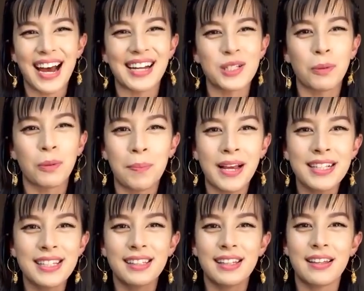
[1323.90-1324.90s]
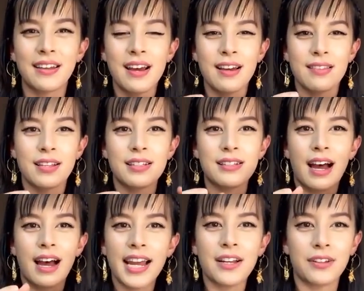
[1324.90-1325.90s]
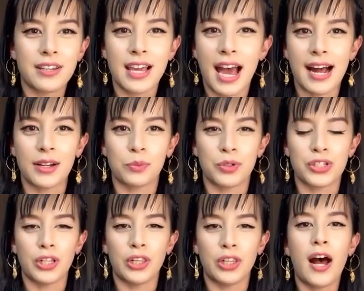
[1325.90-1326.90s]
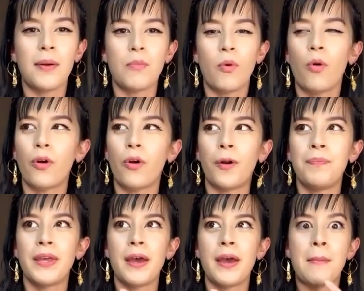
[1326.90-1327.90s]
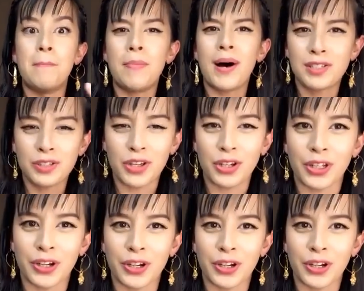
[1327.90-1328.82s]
eyes. But basically, the style he had was a lot more muscular.